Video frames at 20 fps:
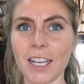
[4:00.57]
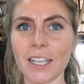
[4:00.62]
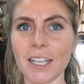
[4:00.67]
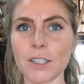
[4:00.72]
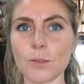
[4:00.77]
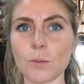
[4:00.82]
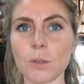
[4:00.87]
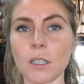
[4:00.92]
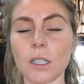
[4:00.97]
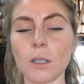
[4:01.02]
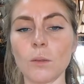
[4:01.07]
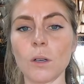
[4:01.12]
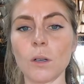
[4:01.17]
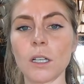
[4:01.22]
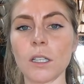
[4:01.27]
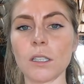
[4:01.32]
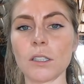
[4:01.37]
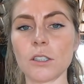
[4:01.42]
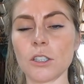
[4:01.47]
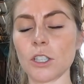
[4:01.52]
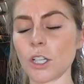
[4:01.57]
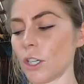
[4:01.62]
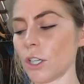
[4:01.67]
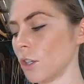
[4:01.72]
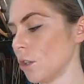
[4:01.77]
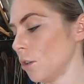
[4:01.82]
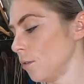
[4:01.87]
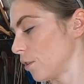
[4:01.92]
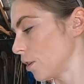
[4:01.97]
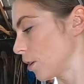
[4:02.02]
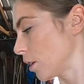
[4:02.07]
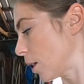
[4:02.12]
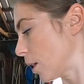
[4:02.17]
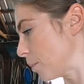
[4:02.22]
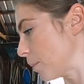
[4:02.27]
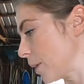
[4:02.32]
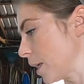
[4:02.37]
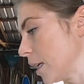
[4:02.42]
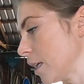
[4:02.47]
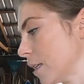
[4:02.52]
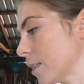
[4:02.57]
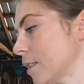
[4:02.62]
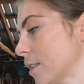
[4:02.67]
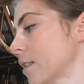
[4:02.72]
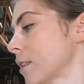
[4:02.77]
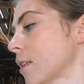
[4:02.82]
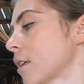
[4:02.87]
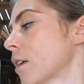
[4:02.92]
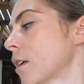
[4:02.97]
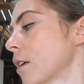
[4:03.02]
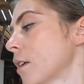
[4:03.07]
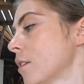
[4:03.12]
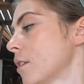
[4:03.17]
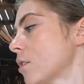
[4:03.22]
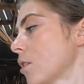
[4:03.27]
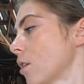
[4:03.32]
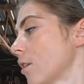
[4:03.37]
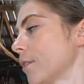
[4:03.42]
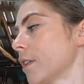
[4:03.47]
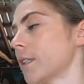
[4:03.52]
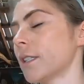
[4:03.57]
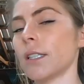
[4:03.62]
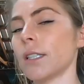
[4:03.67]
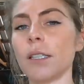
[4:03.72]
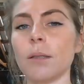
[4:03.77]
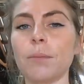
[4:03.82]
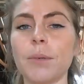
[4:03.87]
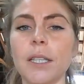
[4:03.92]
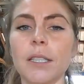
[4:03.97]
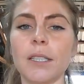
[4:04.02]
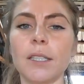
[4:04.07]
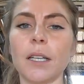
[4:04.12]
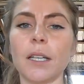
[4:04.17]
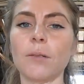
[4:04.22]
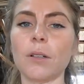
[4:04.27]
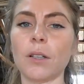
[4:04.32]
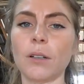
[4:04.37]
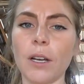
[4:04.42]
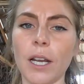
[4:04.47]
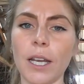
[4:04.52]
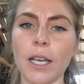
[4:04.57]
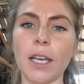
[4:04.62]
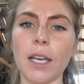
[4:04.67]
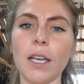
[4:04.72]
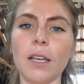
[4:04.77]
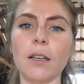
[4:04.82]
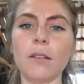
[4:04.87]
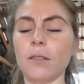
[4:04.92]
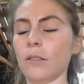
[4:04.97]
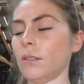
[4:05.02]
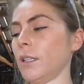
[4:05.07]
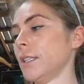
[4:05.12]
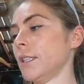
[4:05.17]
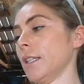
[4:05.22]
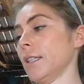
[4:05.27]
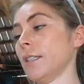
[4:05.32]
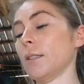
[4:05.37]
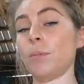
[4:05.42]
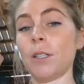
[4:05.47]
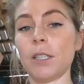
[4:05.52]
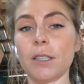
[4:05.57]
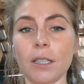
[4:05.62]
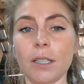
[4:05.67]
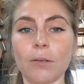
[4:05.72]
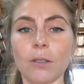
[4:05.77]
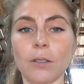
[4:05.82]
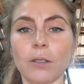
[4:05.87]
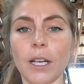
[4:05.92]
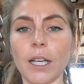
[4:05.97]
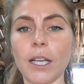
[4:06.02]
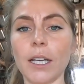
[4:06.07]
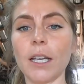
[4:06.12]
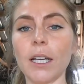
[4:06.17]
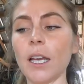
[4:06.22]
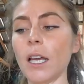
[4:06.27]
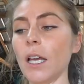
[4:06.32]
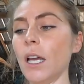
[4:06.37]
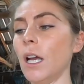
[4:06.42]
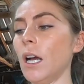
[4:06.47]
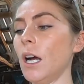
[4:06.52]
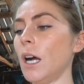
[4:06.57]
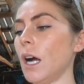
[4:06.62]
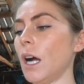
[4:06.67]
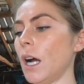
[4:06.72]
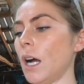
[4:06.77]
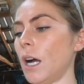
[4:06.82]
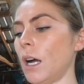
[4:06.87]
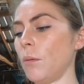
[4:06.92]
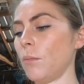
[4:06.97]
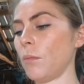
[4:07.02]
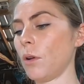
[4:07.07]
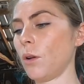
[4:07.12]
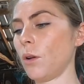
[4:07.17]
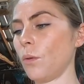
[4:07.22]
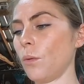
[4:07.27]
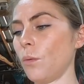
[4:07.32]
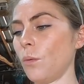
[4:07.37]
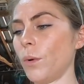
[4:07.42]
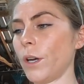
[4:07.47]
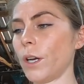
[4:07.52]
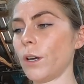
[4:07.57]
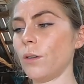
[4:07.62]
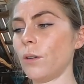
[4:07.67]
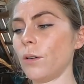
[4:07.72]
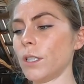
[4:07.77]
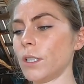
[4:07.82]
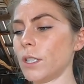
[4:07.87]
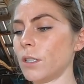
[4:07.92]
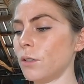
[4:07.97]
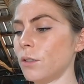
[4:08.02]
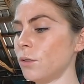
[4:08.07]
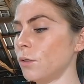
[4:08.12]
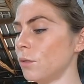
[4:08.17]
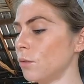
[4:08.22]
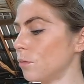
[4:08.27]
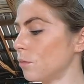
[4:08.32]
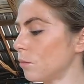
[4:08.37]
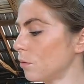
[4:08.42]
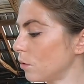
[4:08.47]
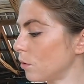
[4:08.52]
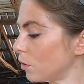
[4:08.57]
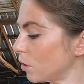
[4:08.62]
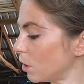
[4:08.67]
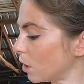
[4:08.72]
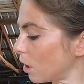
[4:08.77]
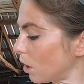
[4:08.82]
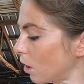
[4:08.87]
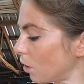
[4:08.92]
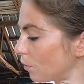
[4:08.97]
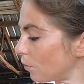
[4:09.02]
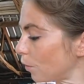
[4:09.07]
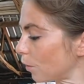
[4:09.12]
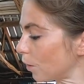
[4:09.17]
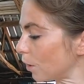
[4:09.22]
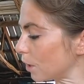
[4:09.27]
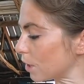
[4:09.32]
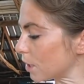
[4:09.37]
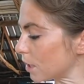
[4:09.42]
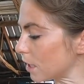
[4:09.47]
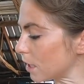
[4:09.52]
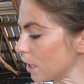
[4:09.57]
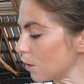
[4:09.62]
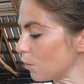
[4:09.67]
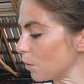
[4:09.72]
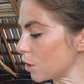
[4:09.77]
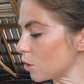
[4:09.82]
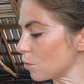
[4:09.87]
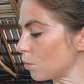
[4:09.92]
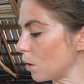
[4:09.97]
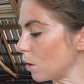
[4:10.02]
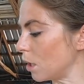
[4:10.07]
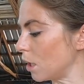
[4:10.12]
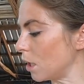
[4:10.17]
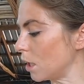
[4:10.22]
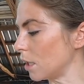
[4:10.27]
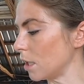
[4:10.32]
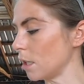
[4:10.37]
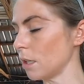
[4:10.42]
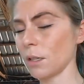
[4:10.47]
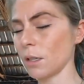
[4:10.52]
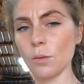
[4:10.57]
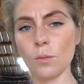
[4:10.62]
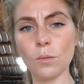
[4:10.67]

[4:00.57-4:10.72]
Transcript: is we're gonna wanna turn over our piece. So if this is the piece that we're Kregging, this is the piece that we're Kregging, um, we're going to look over and see which one